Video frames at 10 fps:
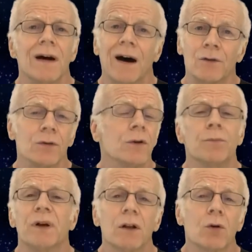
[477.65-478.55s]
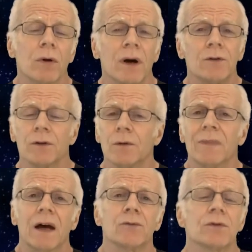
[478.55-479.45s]
under your pillow or under your
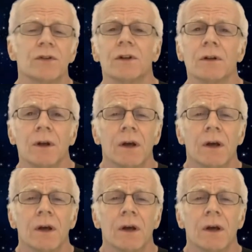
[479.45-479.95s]
mattress, and it